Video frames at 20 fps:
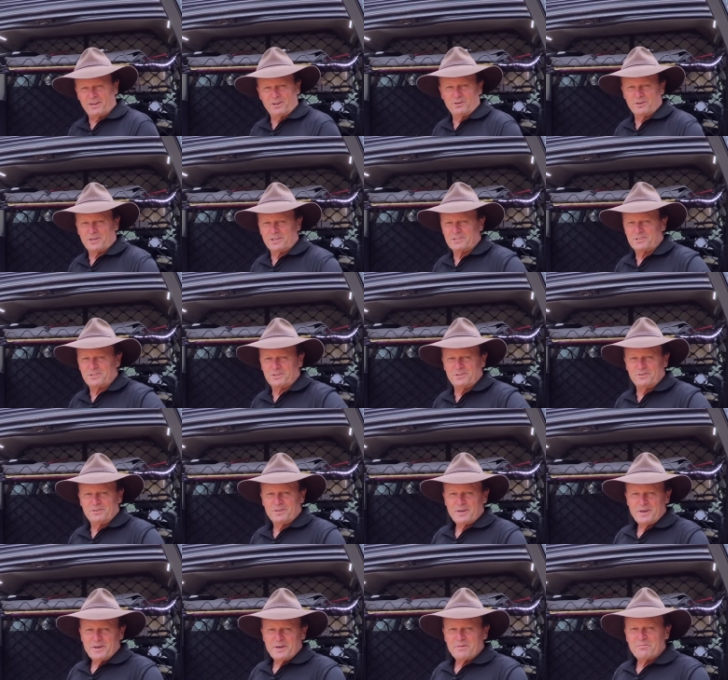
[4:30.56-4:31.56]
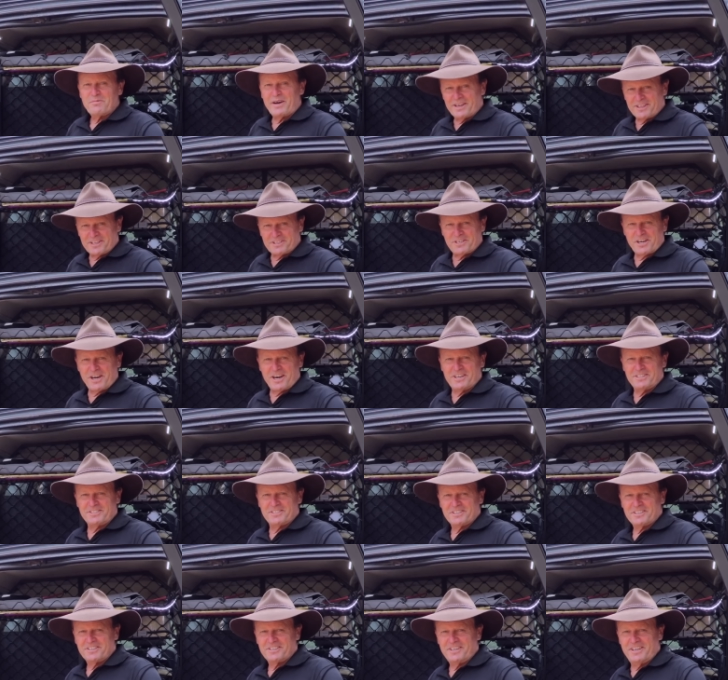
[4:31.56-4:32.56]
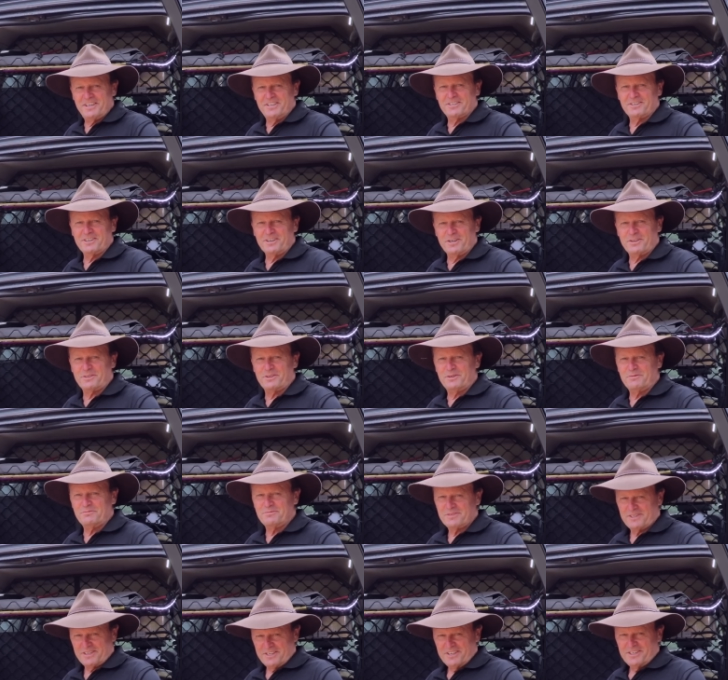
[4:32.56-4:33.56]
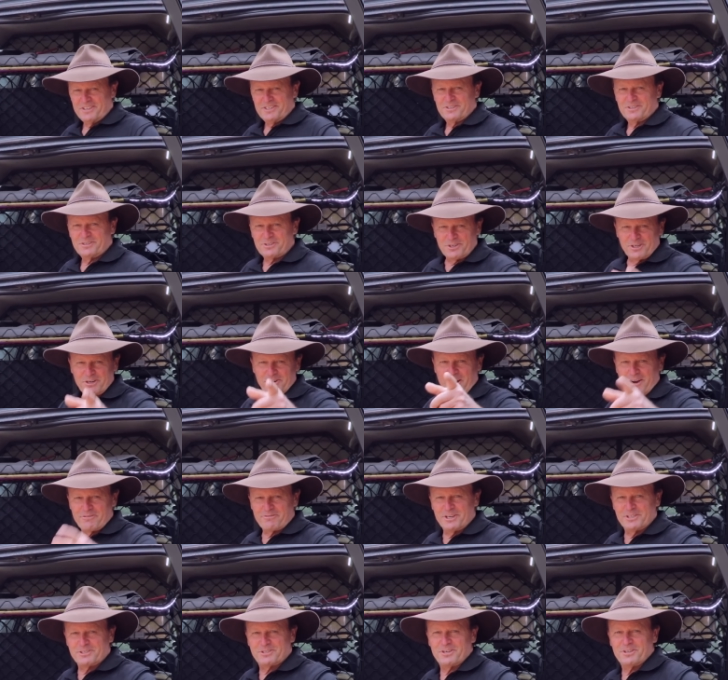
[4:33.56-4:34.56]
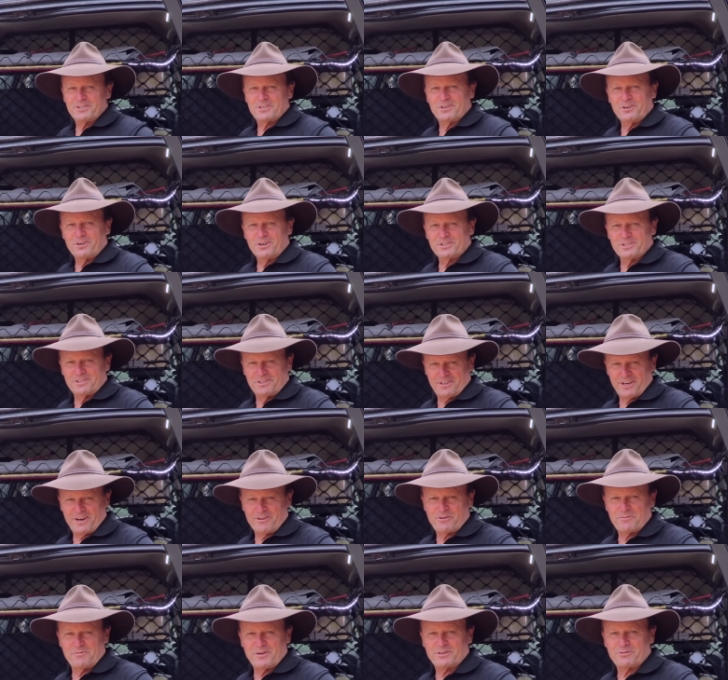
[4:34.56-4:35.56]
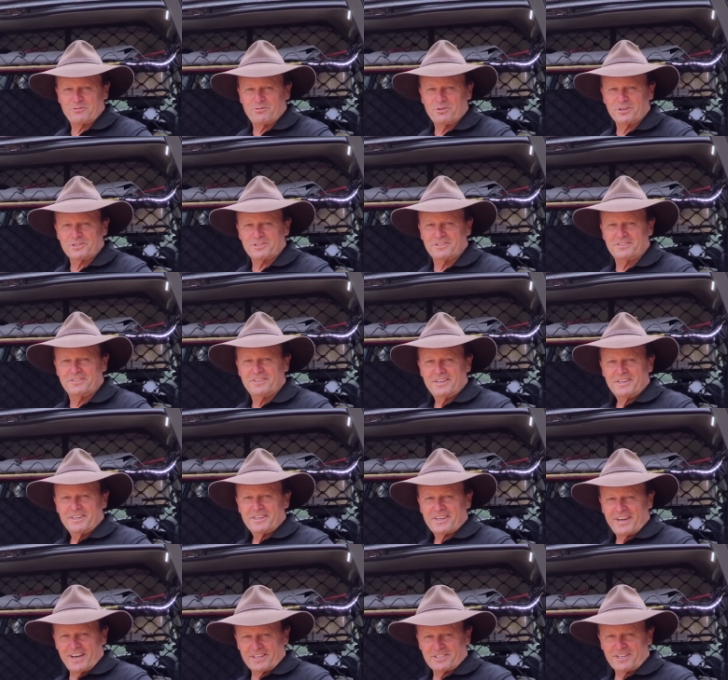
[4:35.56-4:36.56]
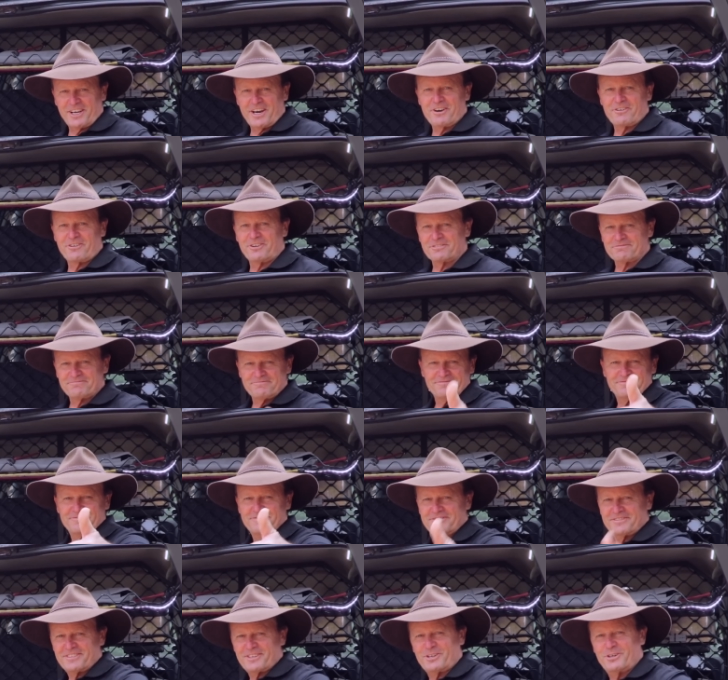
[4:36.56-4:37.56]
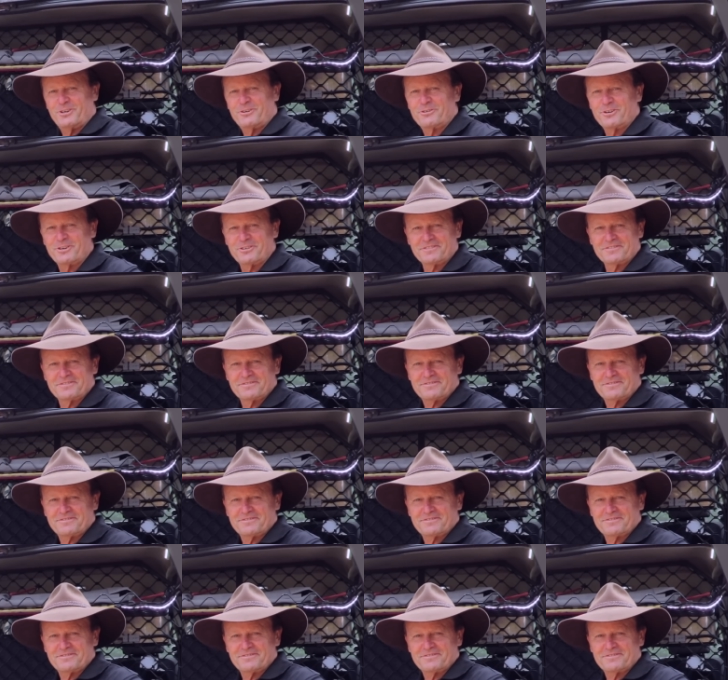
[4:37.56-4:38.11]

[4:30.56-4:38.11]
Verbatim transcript: looking to make the change into lithium, do your own research, guys, and thanks very much for watching. Catch you later on. Uru.